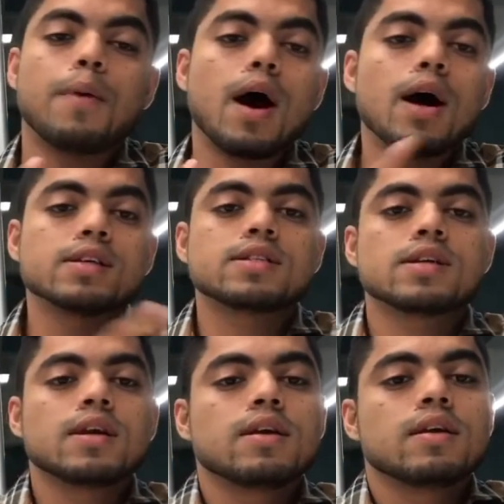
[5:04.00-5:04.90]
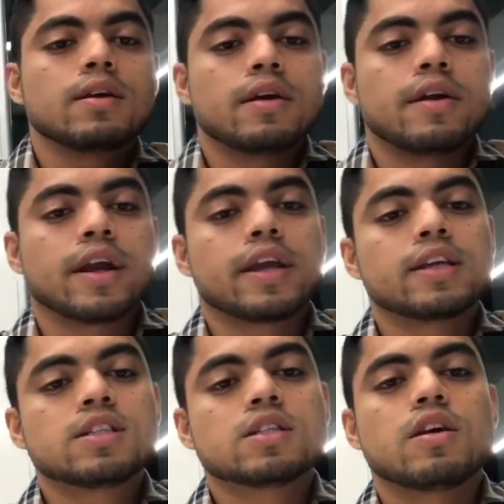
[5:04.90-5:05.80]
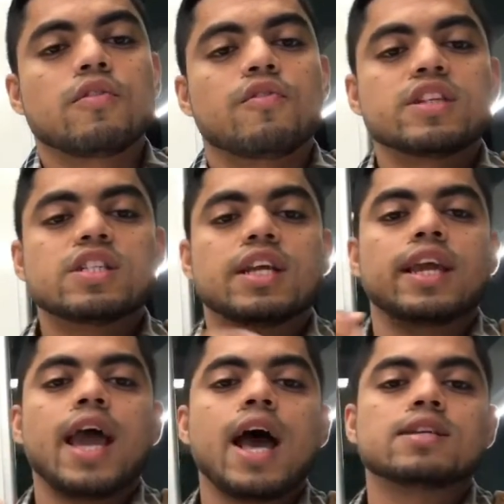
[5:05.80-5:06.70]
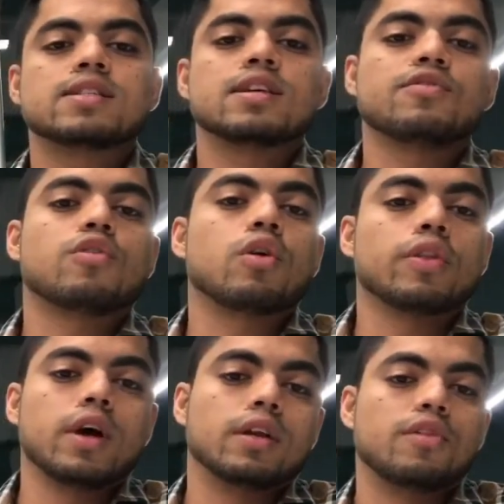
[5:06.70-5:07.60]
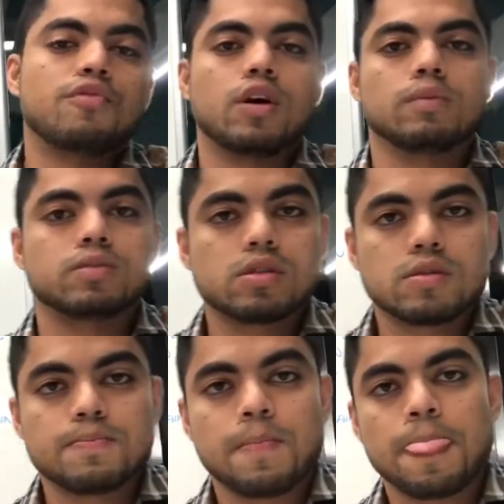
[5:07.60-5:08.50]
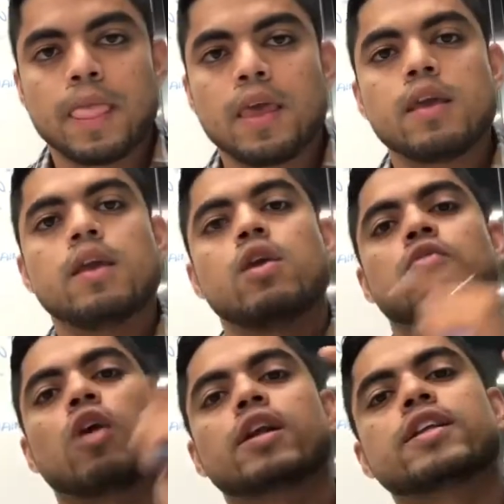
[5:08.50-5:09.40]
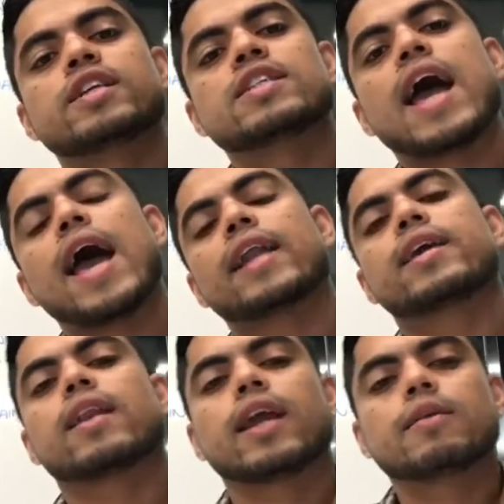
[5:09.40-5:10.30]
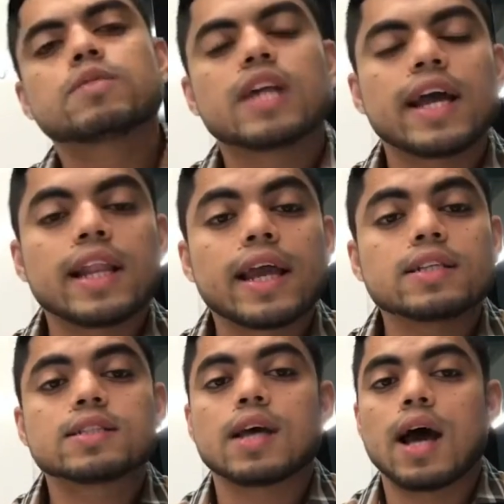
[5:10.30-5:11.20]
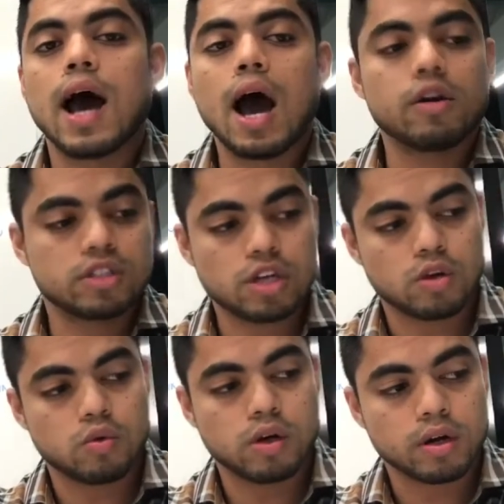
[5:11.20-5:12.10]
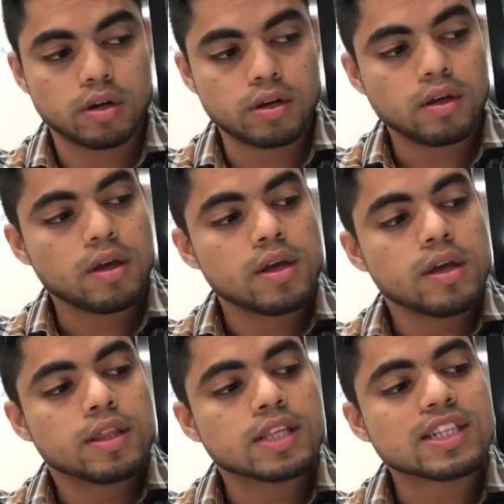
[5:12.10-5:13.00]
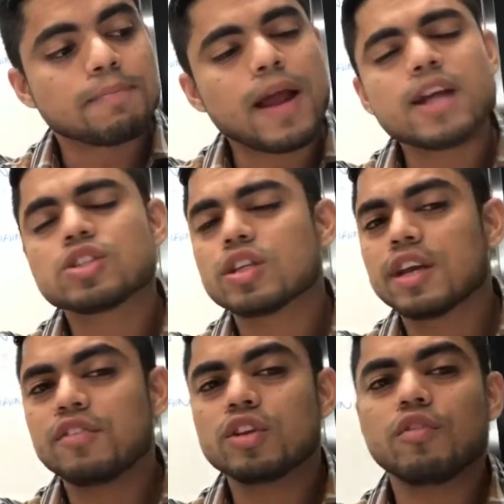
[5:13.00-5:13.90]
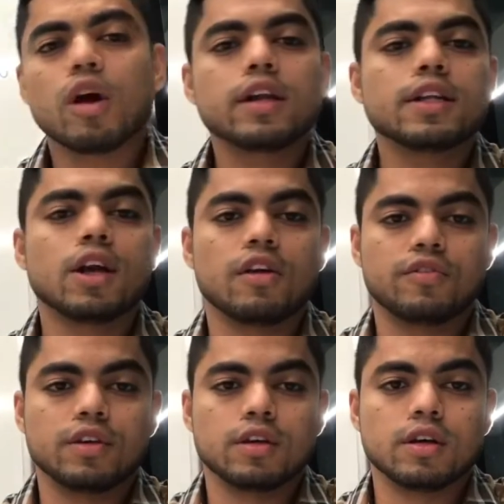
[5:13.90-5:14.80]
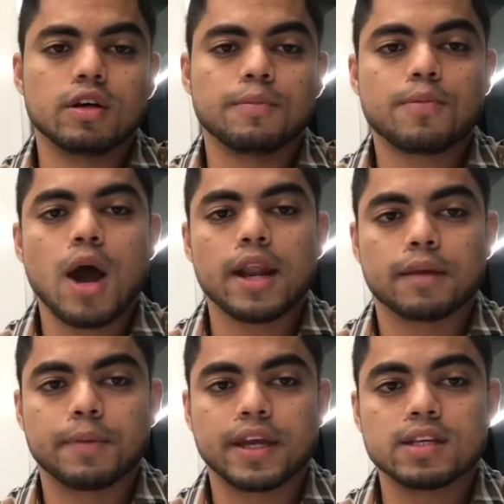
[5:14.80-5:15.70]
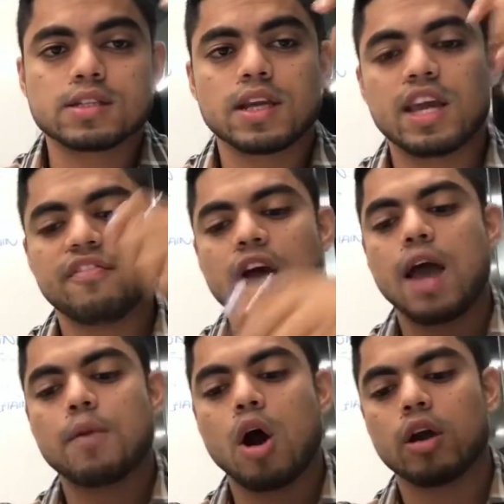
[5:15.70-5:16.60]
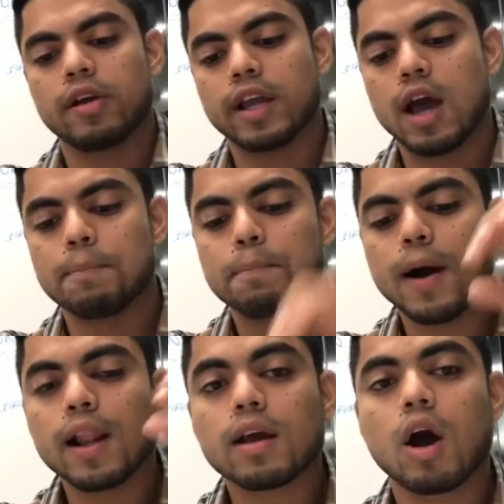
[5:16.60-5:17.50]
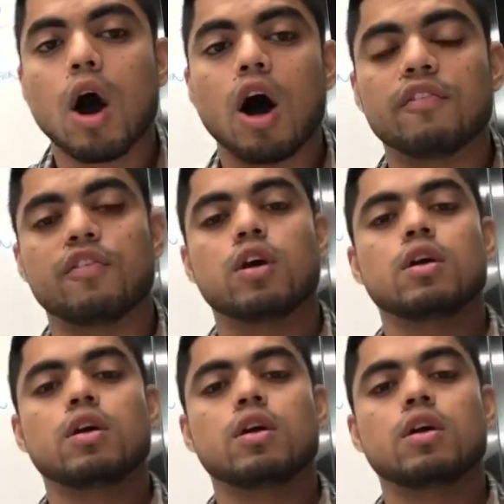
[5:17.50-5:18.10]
past records, which he has done for the other firms. Warranties and claims guidelines, how it's going to work. The supplier should give you the warranty of the product, because if I'm ordering a bulk of